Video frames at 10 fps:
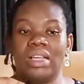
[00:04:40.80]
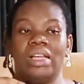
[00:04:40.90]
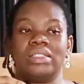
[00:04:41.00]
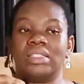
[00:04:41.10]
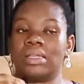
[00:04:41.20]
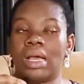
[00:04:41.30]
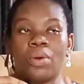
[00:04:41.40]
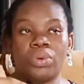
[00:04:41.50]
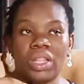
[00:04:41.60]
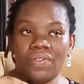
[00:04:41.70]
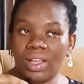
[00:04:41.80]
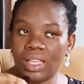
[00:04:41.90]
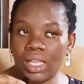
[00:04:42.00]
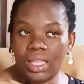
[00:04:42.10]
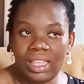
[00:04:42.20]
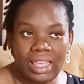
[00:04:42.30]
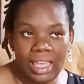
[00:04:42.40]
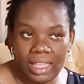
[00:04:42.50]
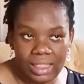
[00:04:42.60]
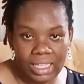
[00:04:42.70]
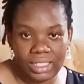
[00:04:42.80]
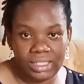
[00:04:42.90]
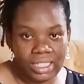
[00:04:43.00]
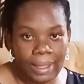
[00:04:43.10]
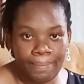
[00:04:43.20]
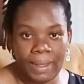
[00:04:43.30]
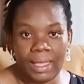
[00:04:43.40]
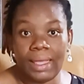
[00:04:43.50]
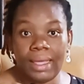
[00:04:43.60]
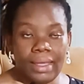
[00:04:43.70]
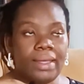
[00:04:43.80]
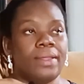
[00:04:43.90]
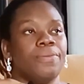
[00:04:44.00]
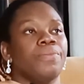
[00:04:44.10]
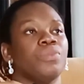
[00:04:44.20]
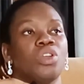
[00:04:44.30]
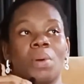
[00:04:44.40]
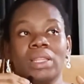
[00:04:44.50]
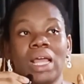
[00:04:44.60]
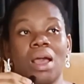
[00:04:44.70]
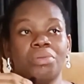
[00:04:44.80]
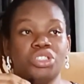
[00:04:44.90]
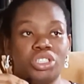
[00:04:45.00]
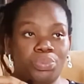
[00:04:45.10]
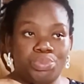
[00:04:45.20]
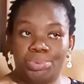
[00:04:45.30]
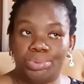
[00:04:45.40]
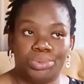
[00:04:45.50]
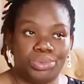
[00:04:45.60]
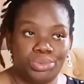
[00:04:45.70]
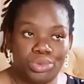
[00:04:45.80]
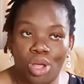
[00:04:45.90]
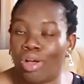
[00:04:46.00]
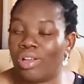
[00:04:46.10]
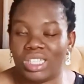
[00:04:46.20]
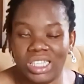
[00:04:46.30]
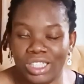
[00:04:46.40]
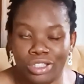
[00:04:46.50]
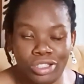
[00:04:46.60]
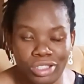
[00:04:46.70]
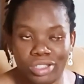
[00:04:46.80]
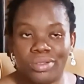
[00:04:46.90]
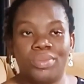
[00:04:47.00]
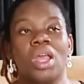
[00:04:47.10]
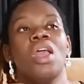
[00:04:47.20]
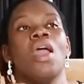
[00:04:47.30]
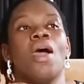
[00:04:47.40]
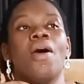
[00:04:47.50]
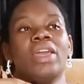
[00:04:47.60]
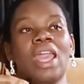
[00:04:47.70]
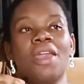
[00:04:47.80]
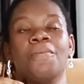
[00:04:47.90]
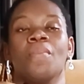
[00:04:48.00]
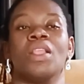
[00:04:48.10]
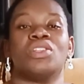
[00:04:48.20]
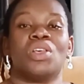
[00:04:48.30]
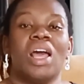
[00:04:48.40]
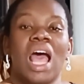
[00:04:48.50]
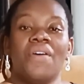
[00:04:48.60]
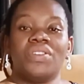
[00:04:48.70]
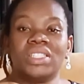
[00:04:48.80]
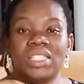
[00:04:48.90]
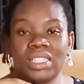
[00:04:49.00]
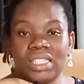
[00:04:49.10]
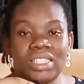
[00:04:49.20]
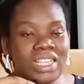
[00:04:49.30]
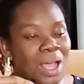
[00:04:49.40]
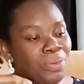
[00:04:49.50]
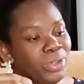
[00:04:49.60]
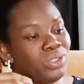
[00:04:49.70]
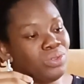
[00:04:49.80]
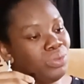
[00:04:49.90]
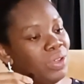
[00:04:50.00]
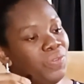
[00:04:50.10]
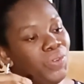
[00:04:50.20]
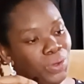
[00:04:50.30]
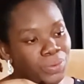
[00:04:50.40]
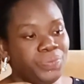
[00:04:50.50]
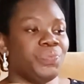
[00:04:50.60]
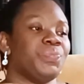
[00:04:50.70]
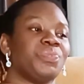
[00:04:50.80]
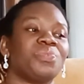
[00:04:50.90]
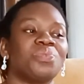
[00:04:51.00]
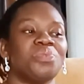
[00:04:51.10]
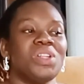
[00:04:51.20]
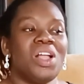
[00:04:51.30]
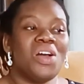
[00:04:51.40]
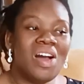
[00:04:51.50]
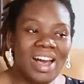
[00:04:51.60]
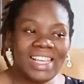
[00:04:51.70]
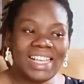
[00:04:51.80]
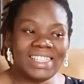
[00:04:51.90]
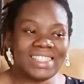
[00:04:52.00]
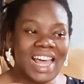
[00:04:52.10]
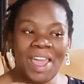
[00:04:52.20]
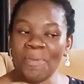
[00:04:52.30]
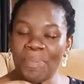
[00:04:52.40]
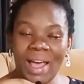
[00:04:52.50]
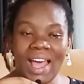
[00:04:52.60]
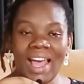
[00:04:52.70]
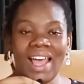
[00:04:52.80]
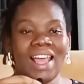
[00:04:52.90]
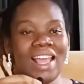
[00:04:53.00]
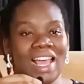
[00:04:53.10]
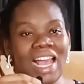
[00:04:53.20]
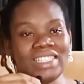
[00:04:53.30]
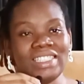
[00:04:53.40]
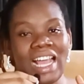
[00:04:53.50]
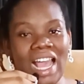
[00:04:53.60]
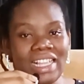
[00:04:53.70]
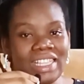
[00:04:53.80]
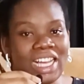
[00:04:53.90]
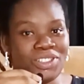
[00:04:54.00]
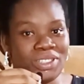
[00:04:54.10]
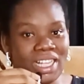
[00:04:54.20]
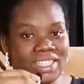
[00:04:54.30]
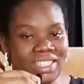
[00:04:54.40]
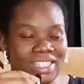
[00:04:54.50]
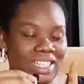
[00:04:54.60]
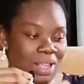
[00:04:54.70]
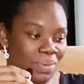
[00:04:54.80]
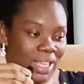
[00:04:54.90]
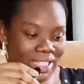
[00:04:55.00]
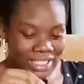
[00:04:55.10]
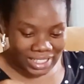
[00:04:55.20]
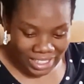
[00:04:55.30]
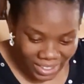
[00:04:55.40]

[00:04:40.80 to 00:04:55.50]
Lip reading: and I will never near that diaper again, no matter how cheap or costly it is. Okay, so having said this, I'm going to review Huggies diaper. I think I should get it. Let me get it.